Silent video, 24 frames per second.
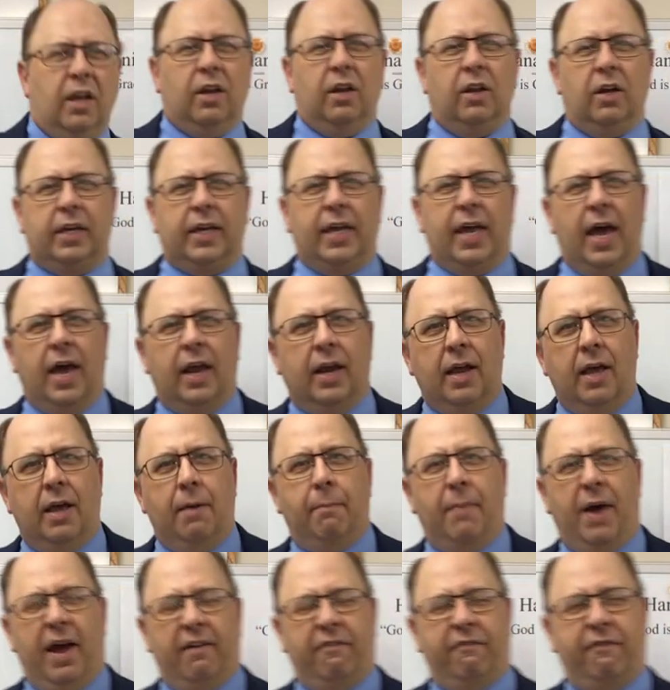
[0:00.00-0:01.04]
look at
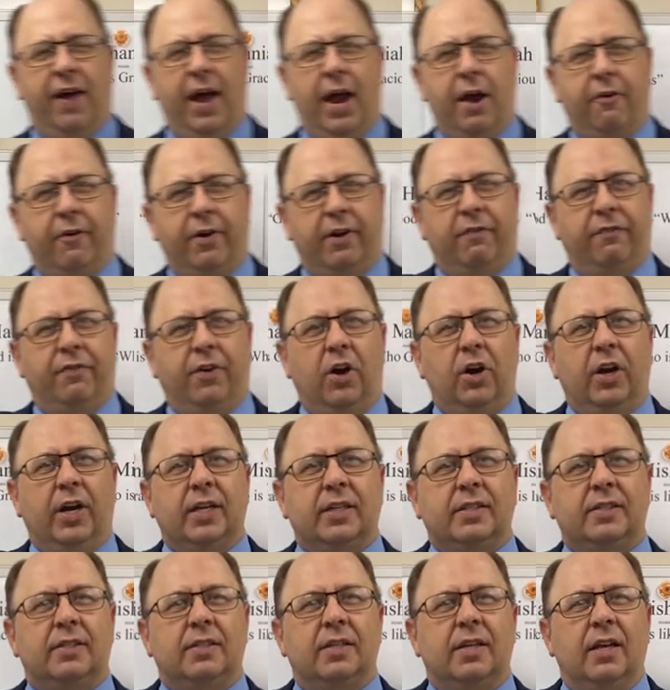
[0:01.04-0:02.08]
my fiery
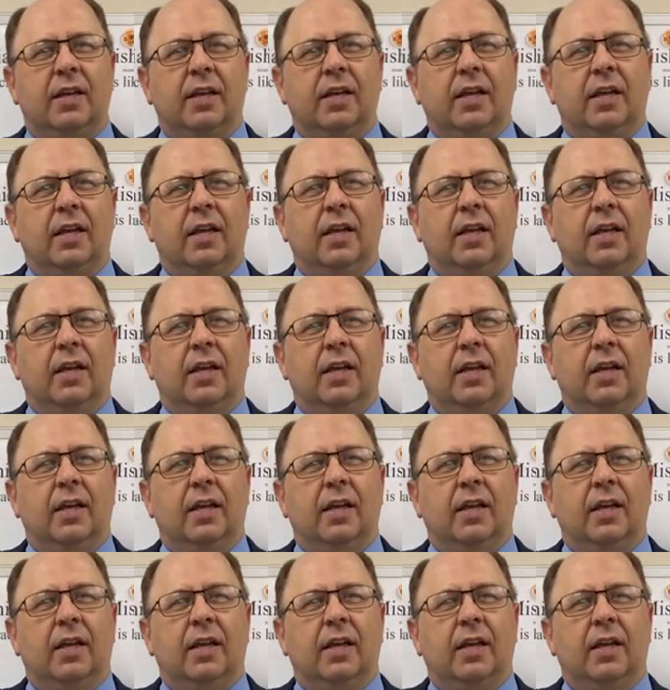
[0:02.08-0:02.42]
furnace.